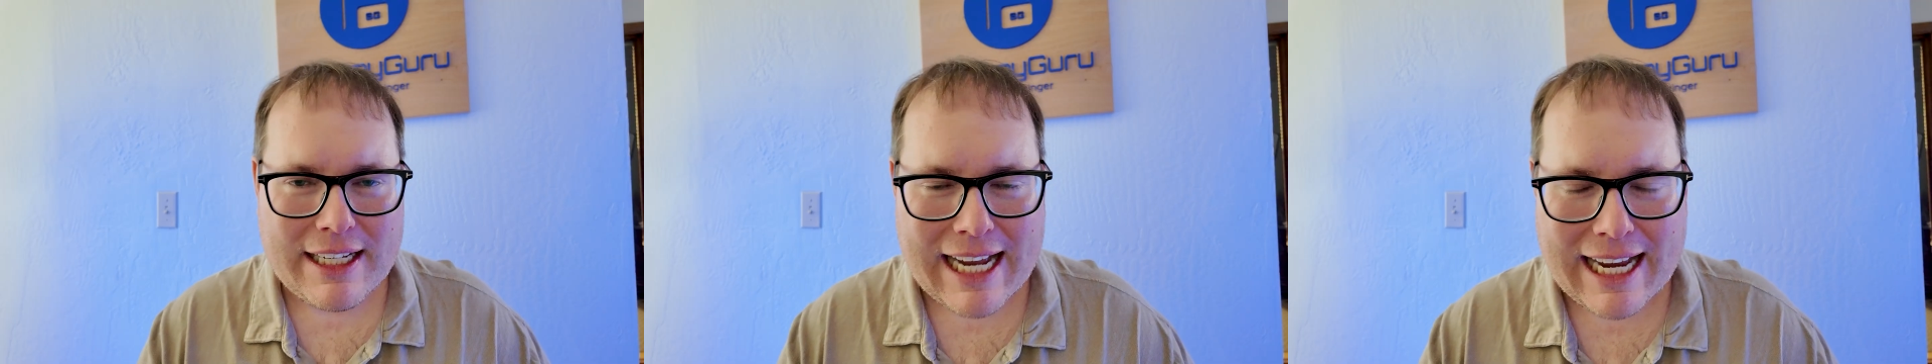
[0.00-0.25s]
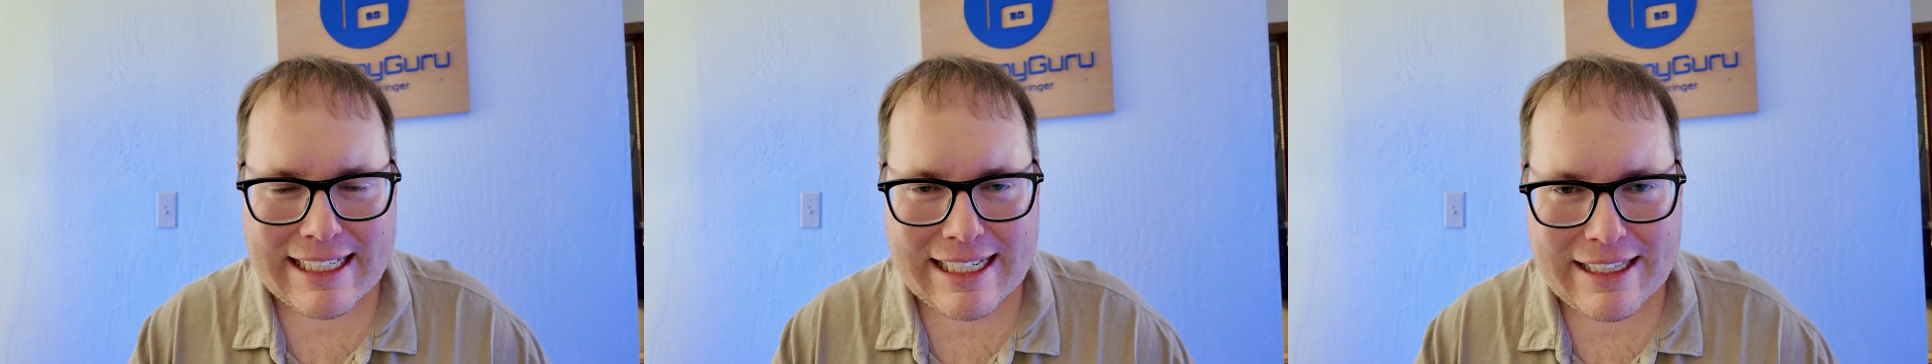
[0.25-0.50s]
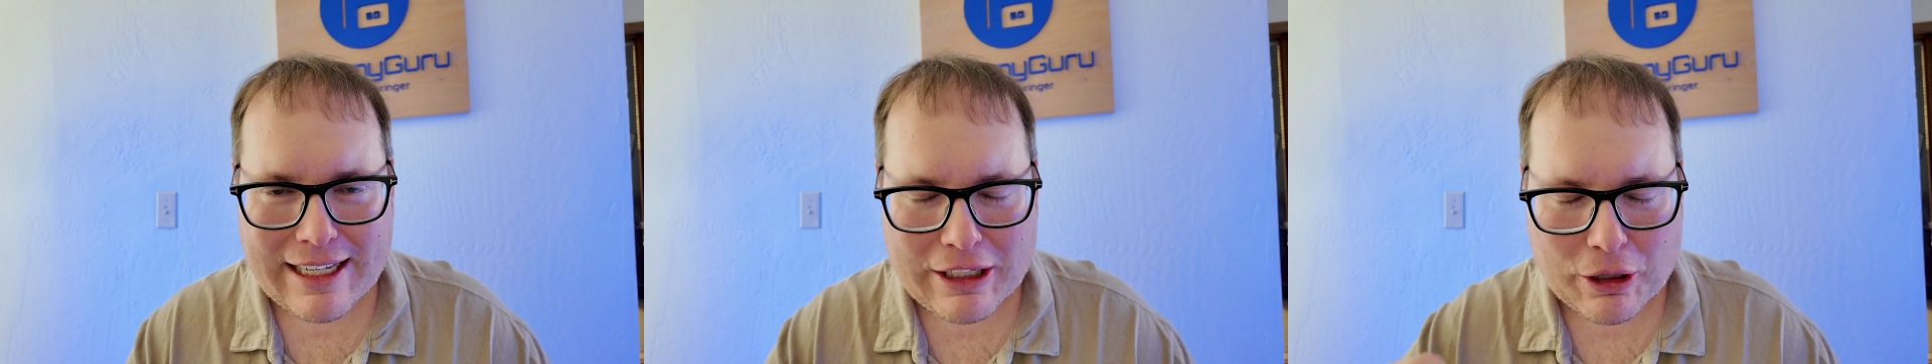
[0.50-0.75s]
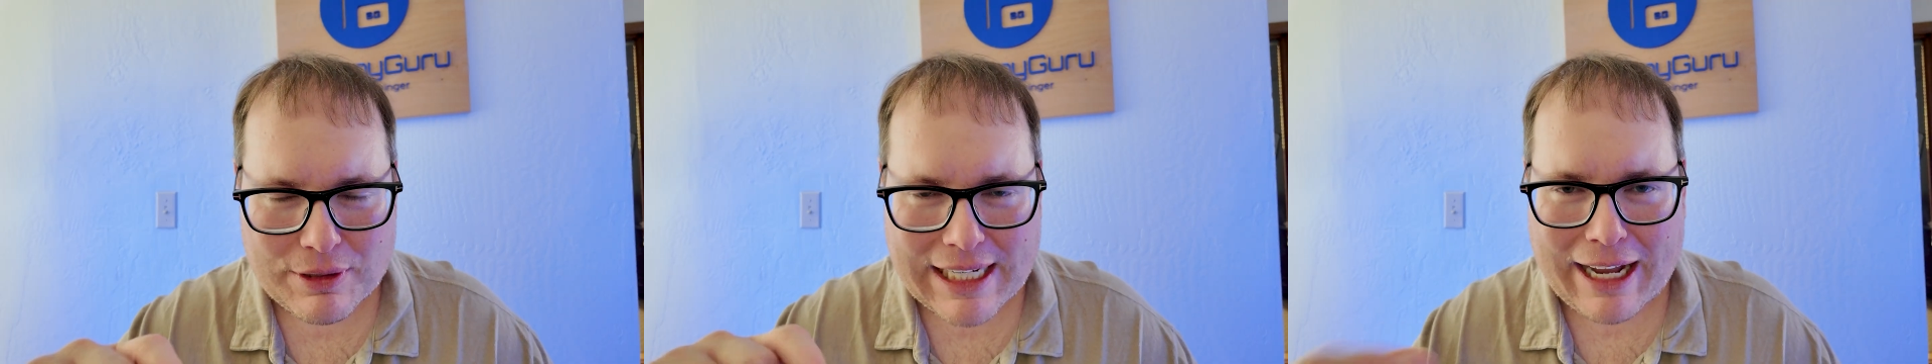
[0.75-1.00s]
they you
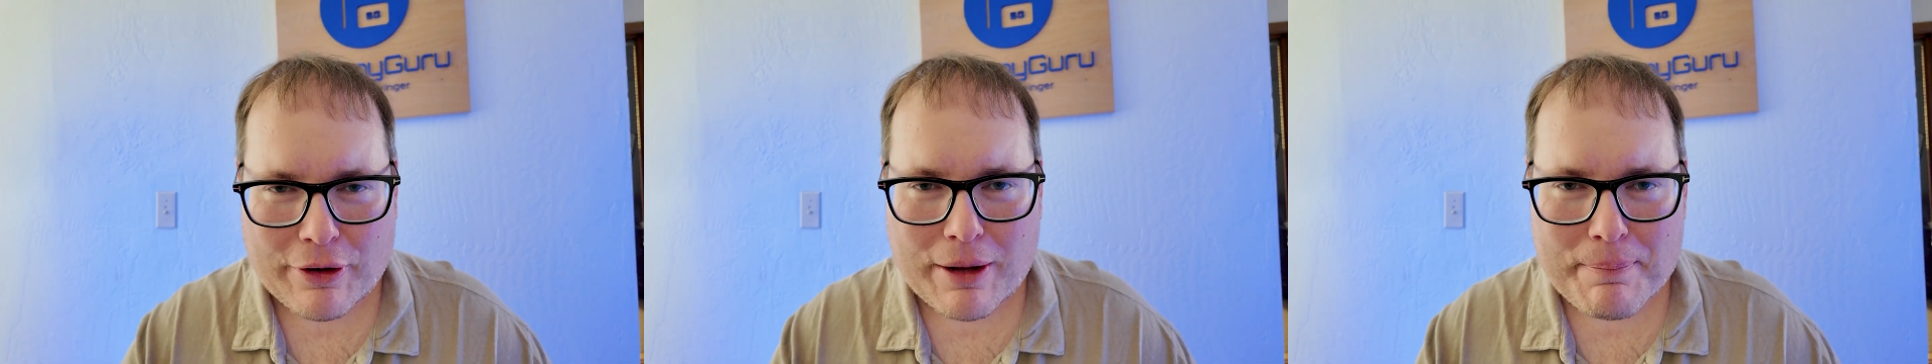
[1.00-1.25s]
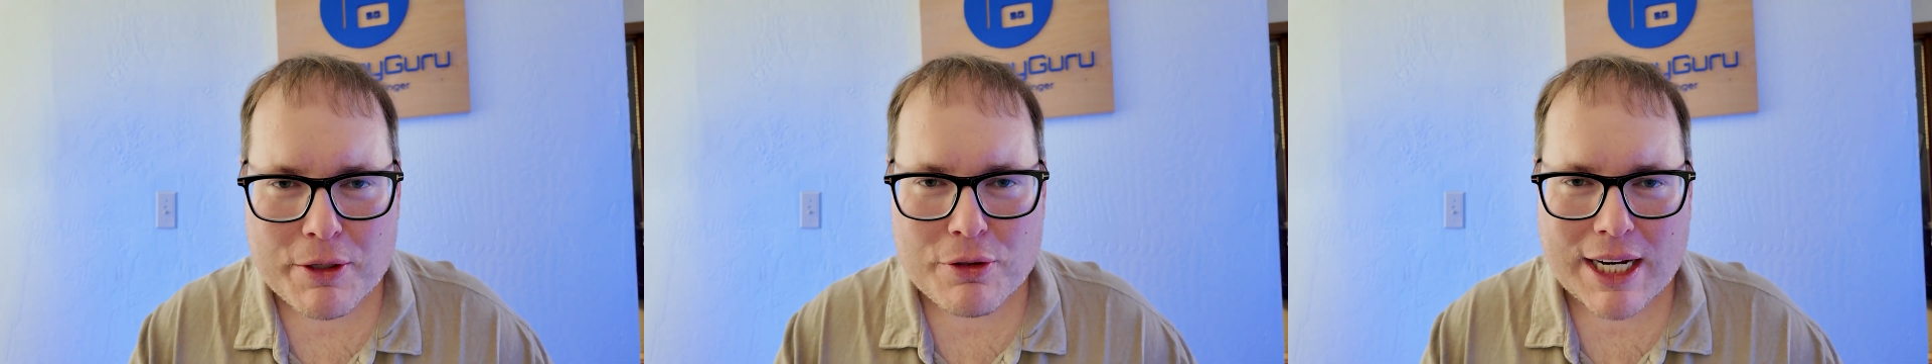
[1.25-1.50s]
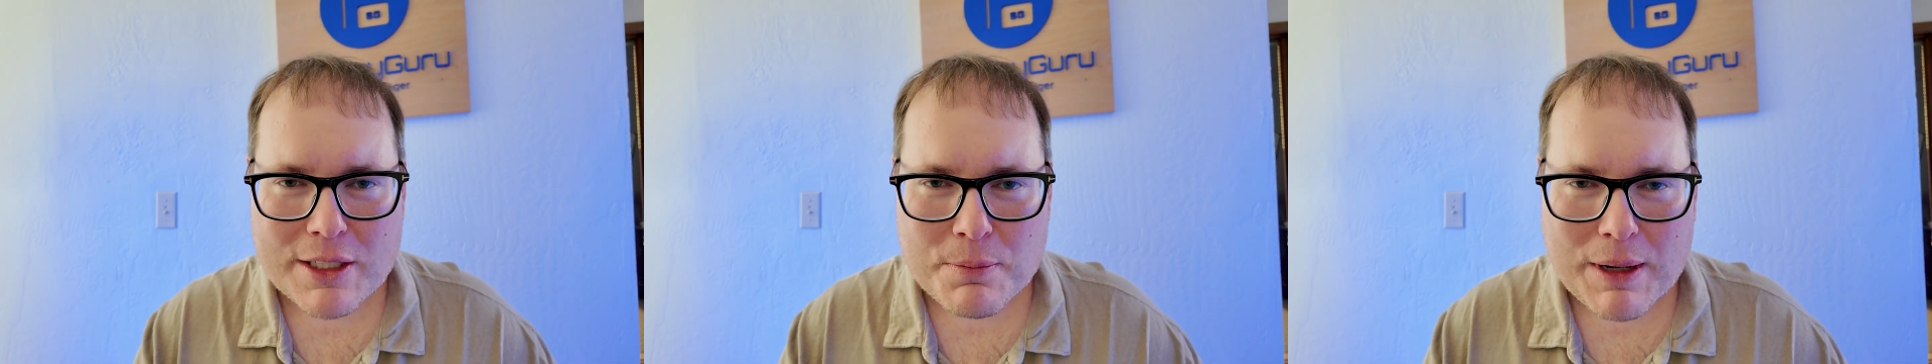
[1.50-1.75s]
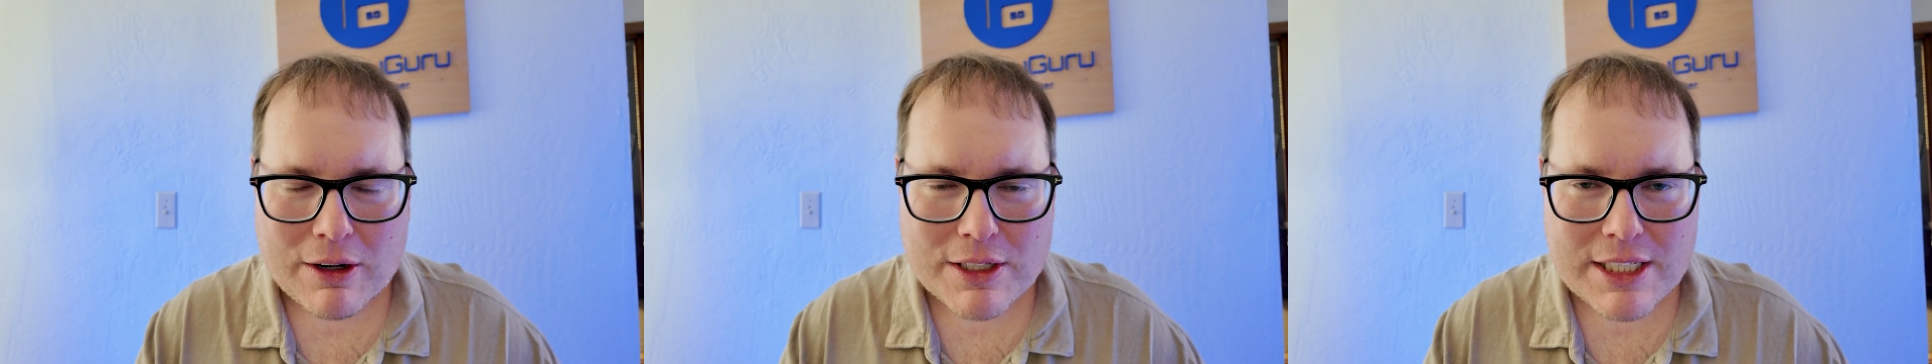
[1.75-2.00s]
know, dialed up the
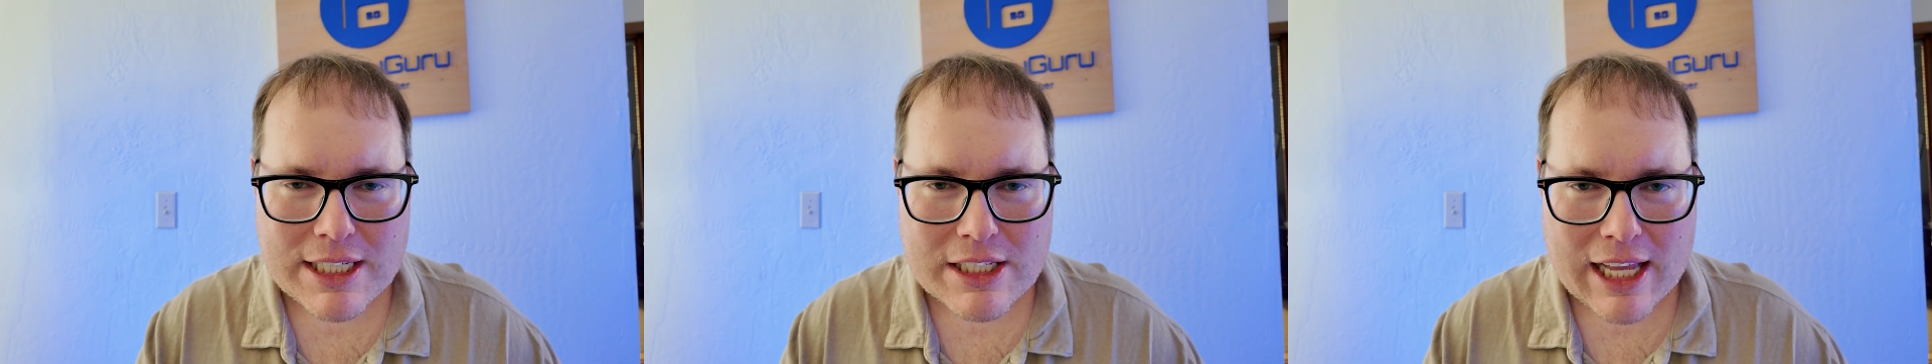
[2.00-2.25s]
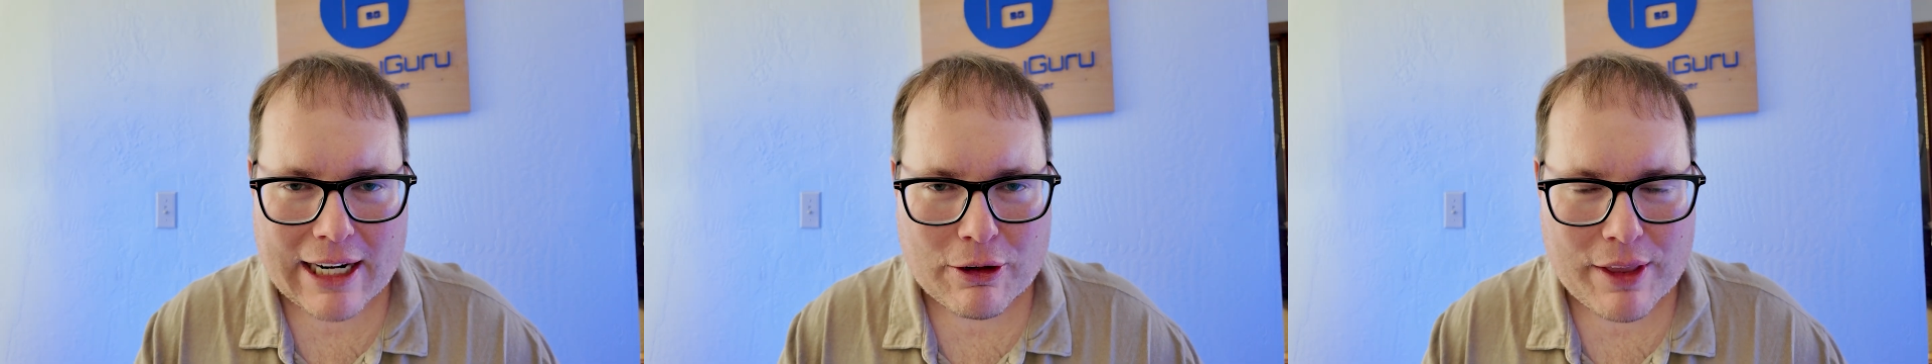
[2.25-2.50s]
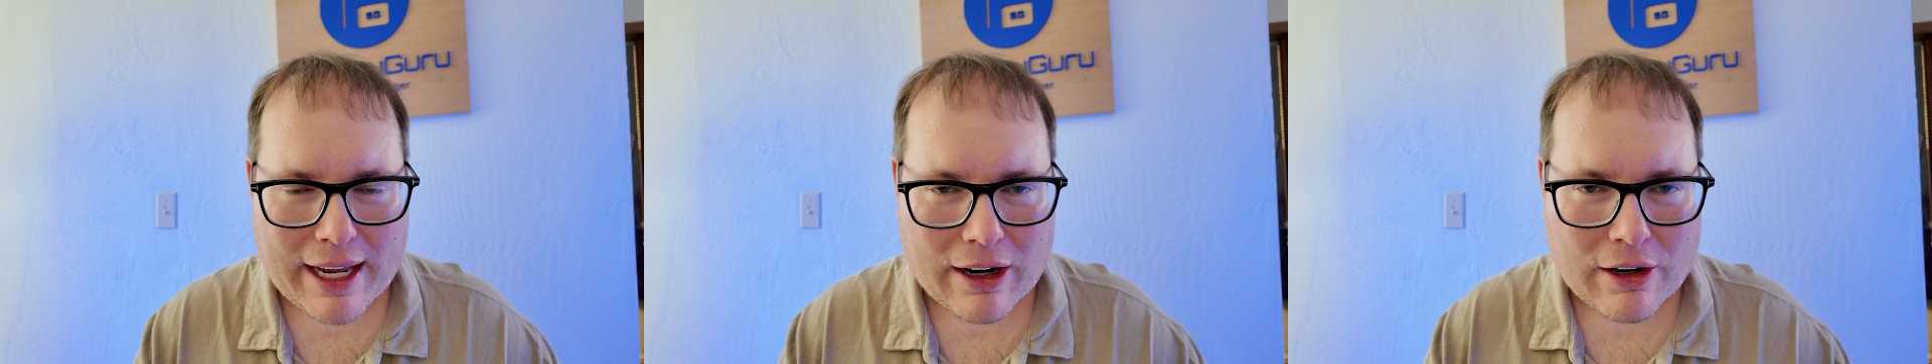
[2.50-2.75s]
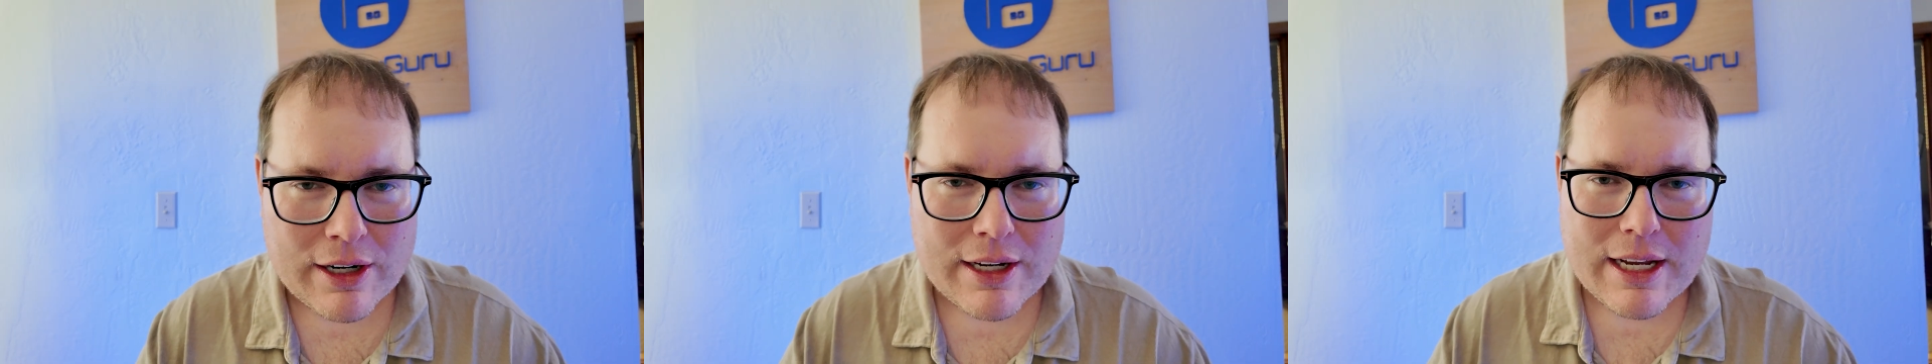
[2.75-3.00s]
transparency slider
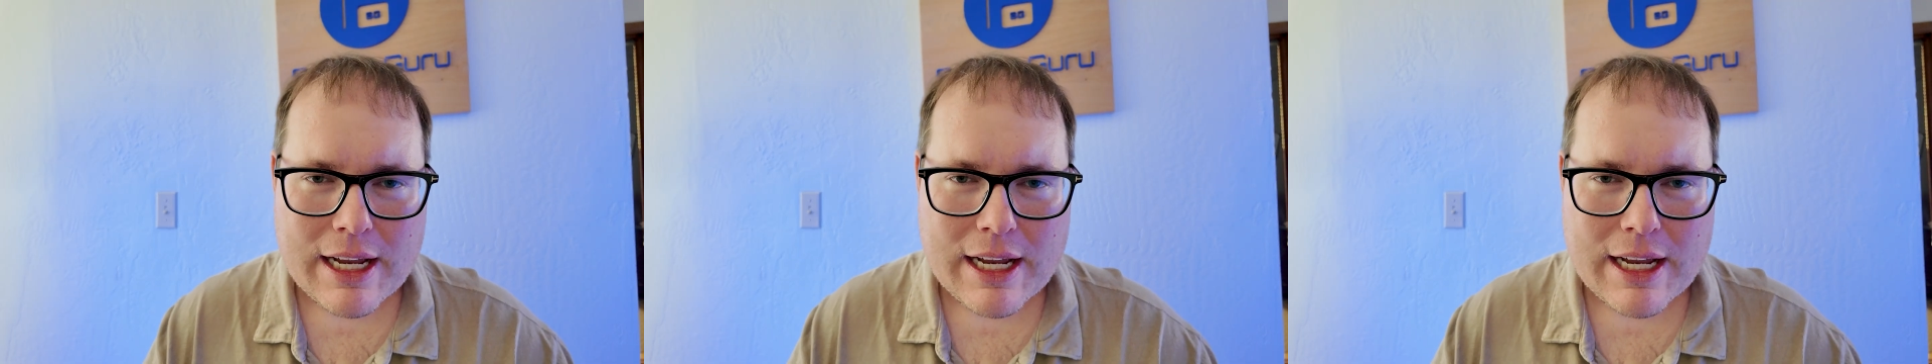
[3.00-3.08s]
there